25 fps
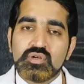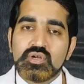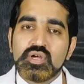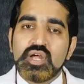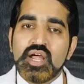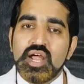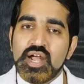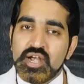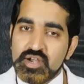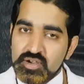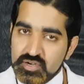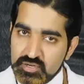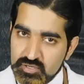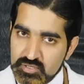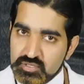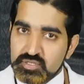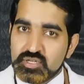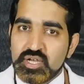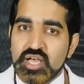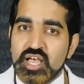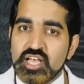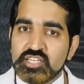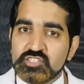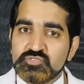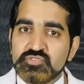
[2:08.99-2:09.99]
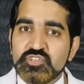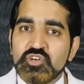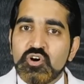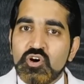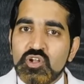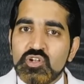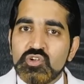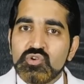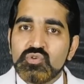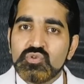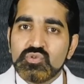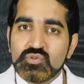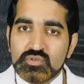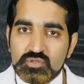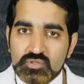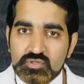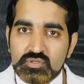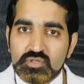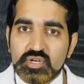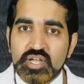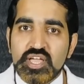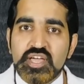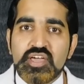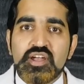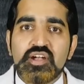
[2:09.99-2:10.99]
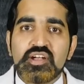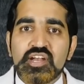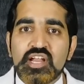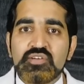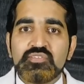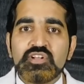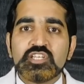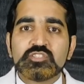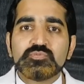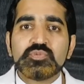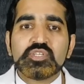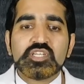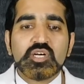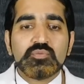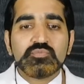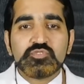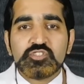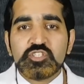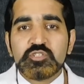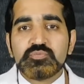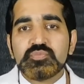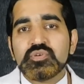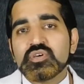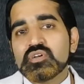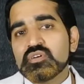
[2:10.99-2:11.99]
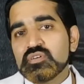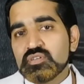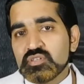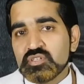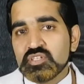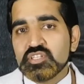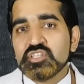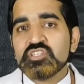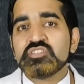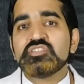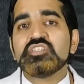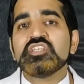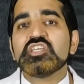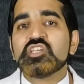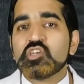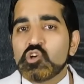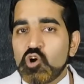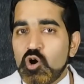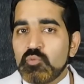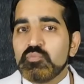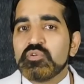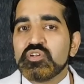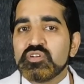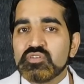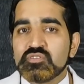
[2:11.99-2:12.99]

and as we all know, air travel has become cheaper, easy, common.